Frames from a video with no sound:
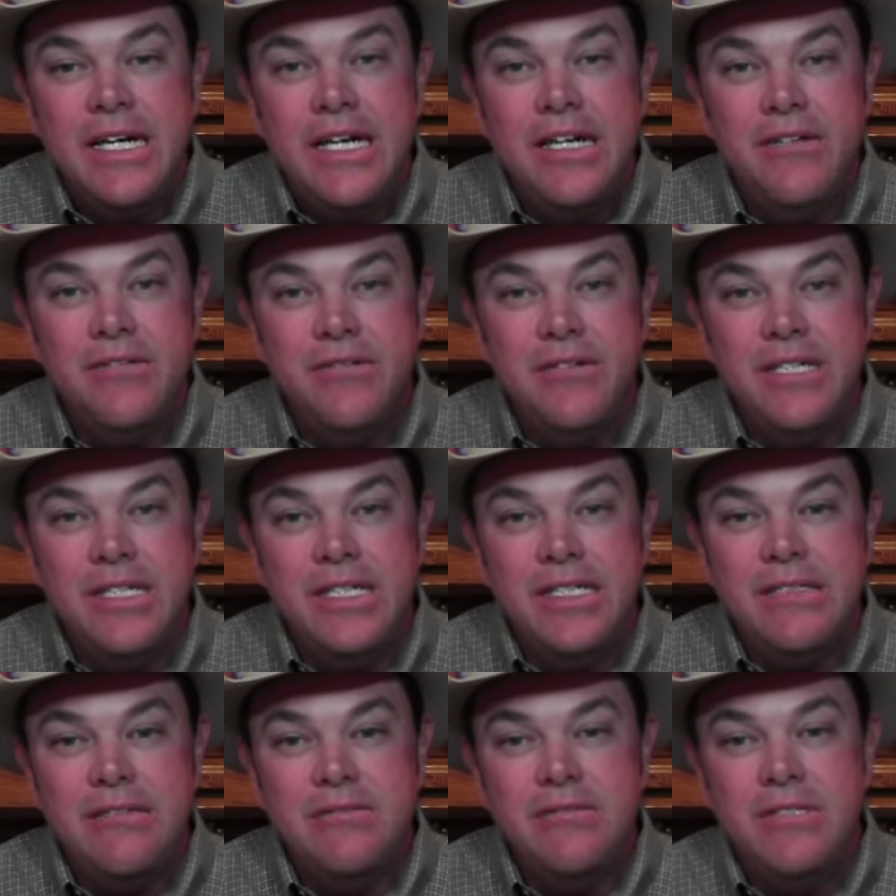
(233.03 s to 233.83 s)

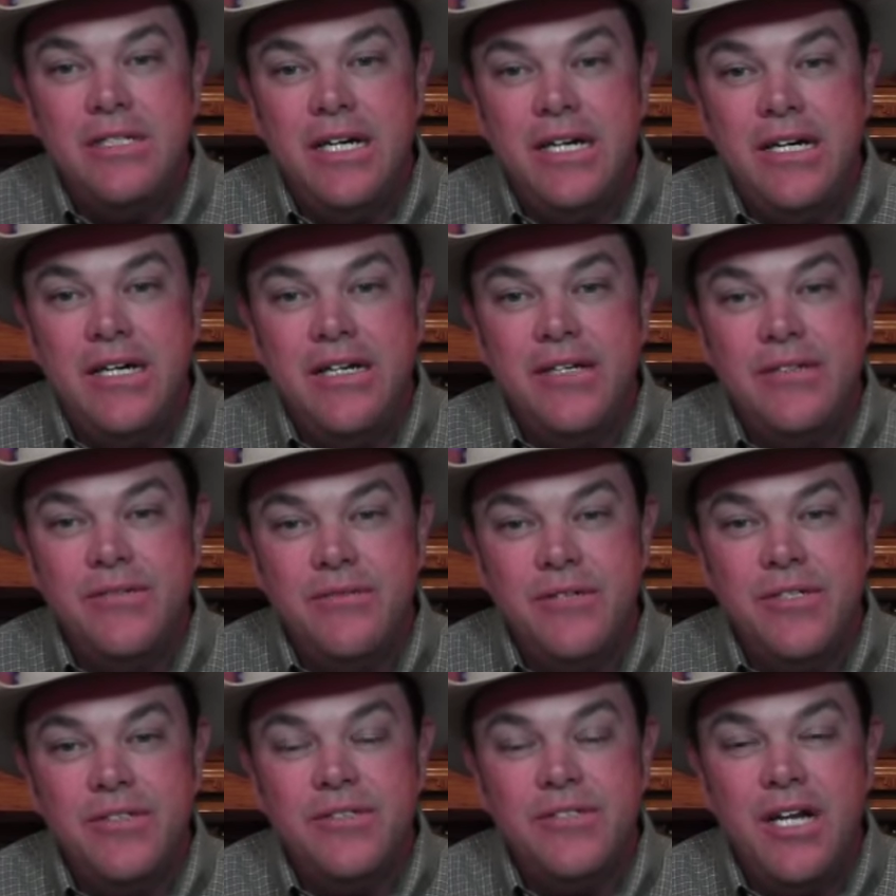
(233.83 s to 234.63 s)
really
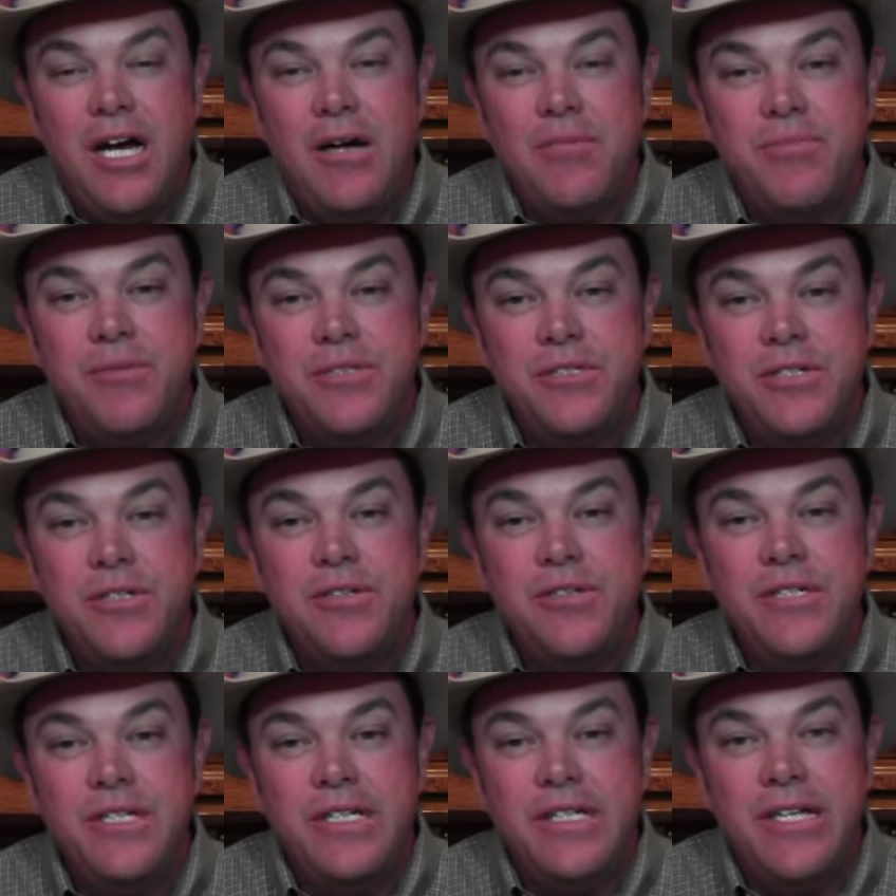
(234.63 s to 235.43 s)
there's an
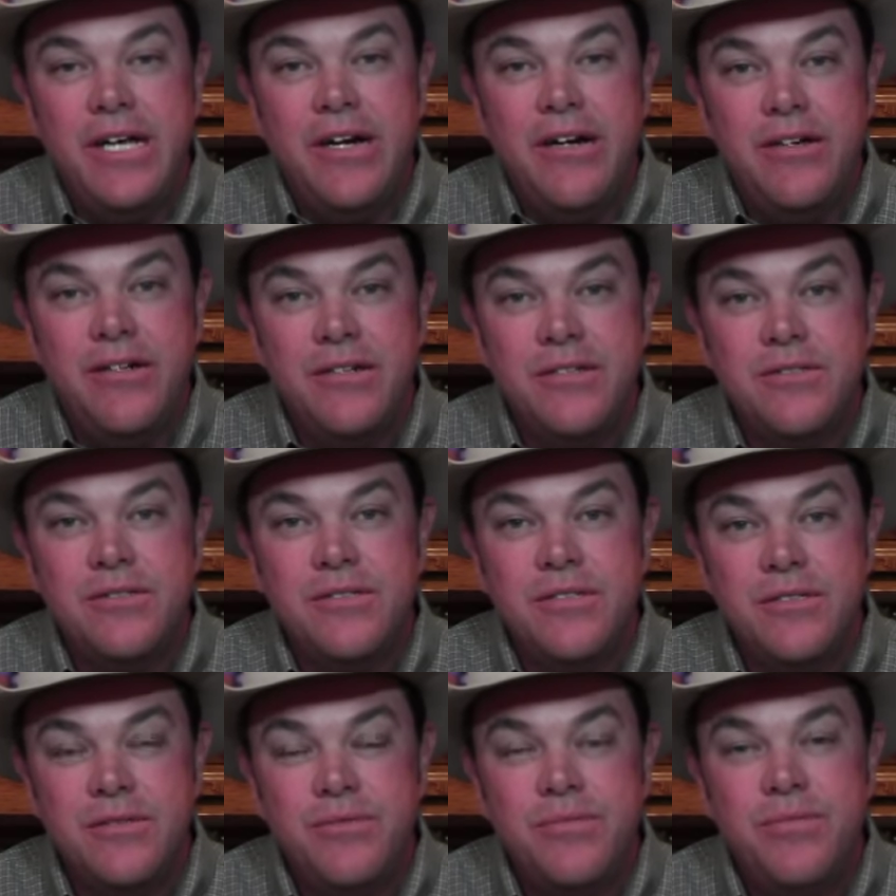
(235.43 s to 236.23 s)
opportunity there
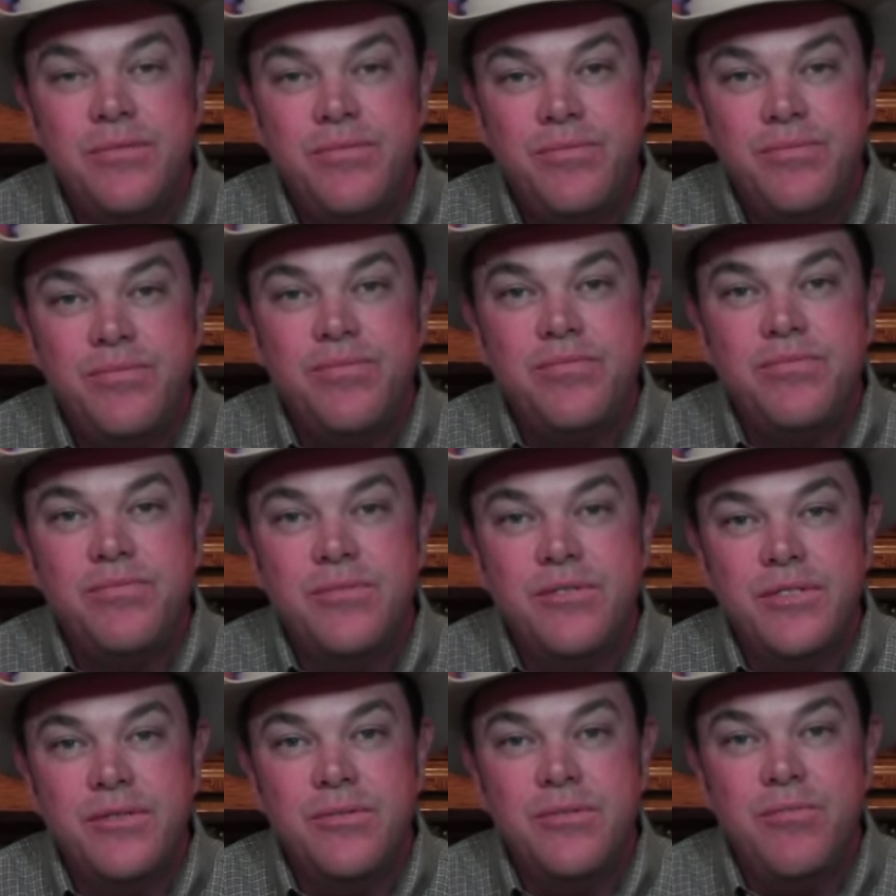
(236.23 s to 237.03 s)

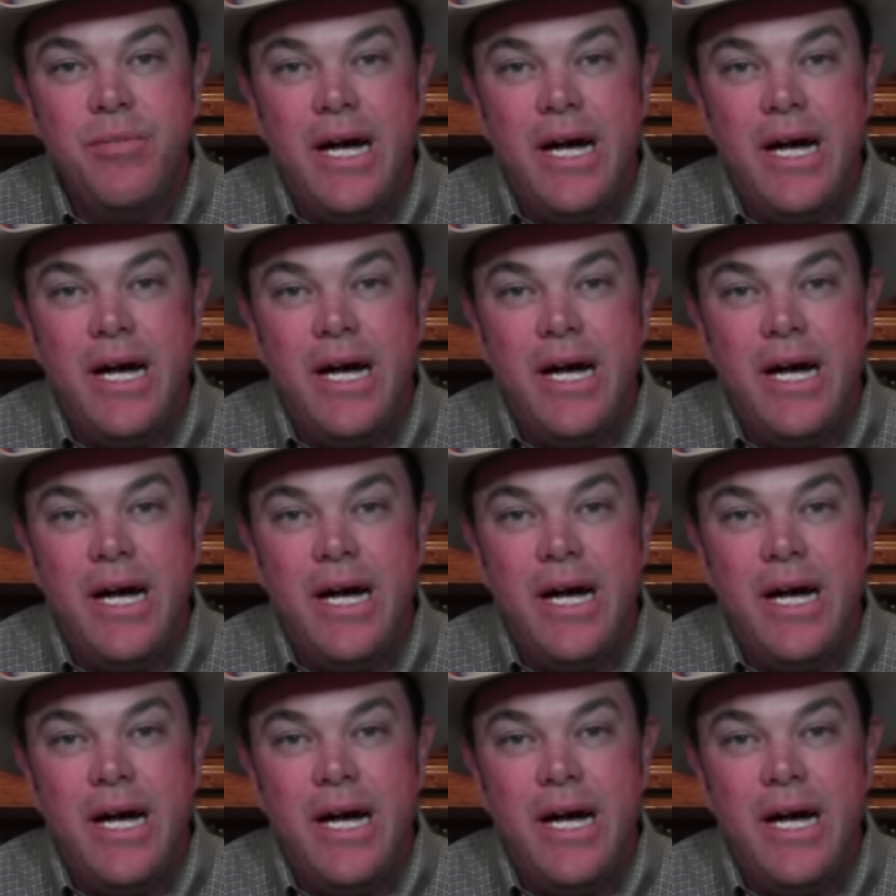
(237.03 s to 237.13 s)
to